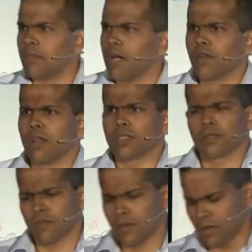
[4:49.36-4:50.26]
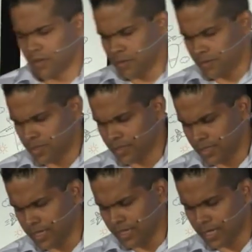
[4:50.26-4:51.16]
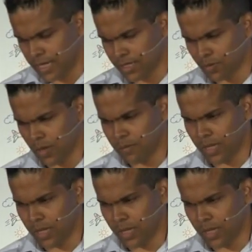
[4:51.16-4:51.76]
I've got lots of certain clients who might